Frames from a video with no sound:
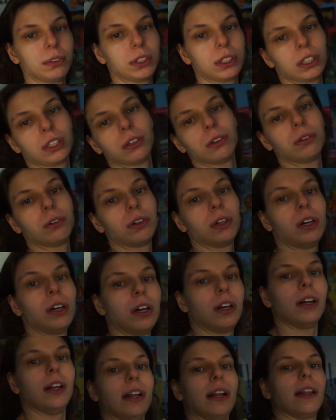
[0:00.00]
So
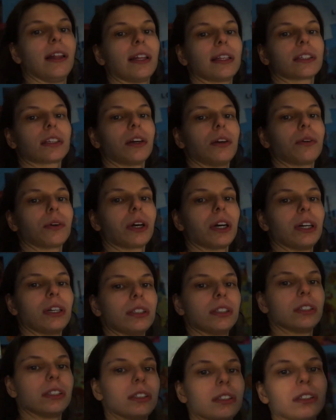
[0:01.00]
let's go,
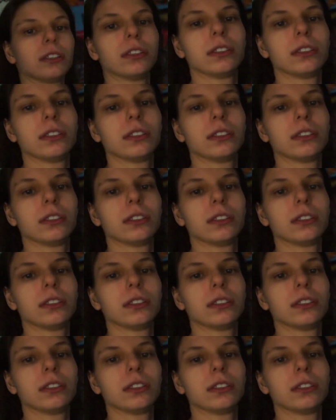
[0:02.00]
guys.